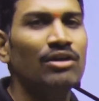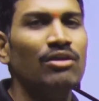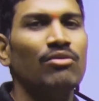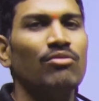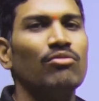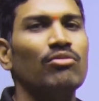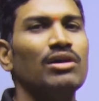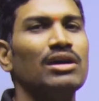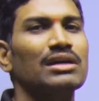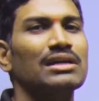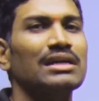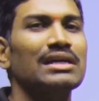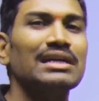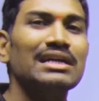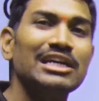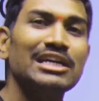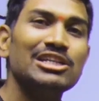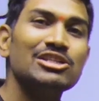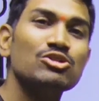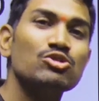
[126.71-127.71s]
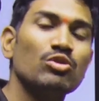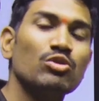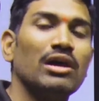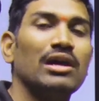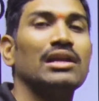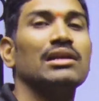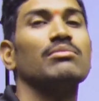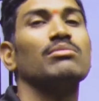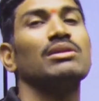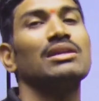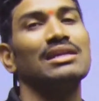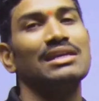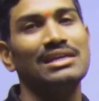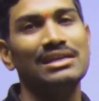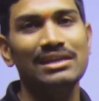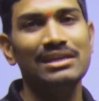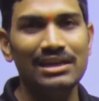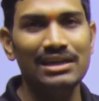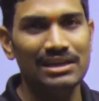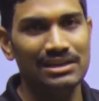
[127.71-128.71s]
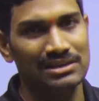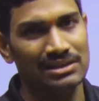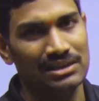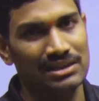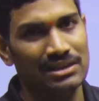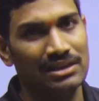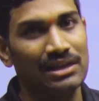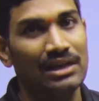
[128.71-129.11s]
water insoluble in nature.